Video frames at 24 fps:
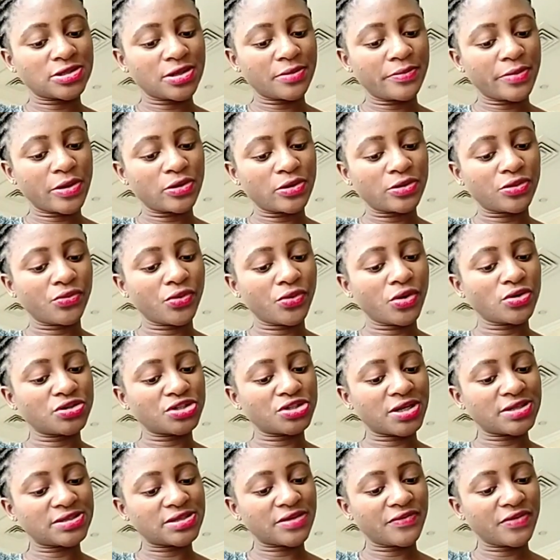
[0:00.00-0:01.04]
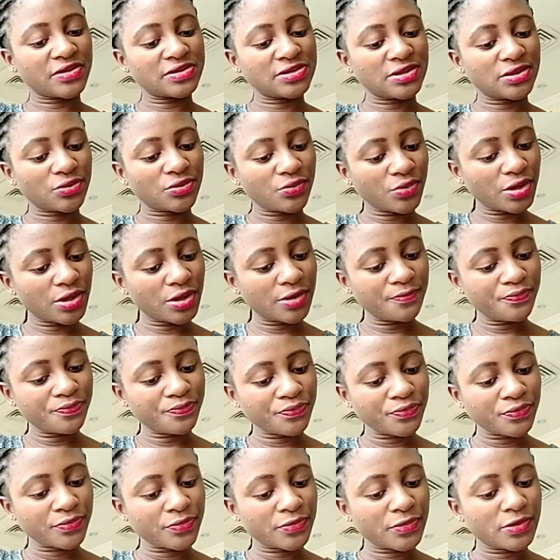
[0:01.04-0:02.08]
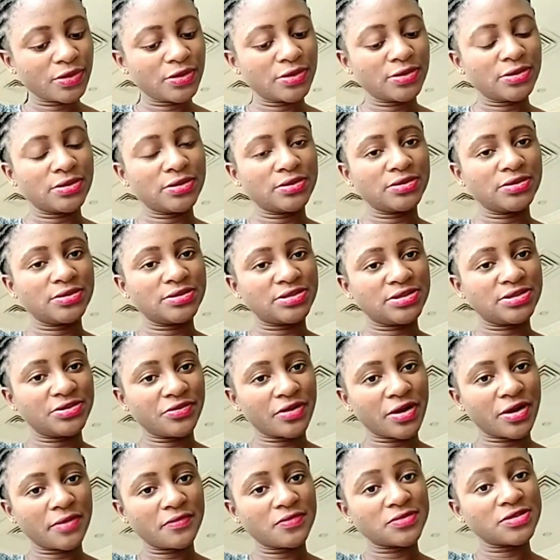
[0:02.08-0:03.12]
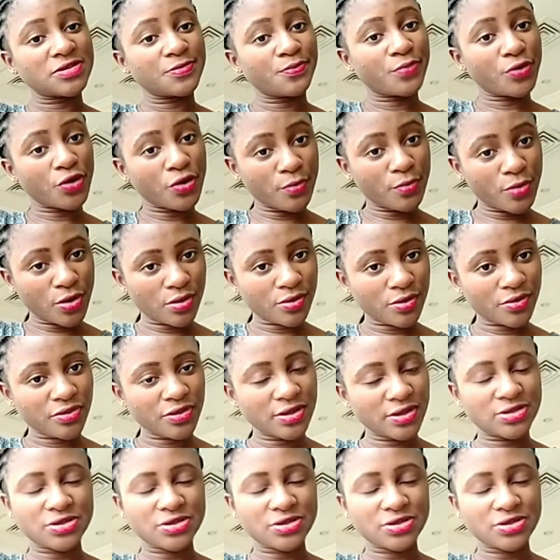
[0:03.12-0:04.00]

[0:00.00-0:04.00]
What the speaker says: about 373 dirhams per month.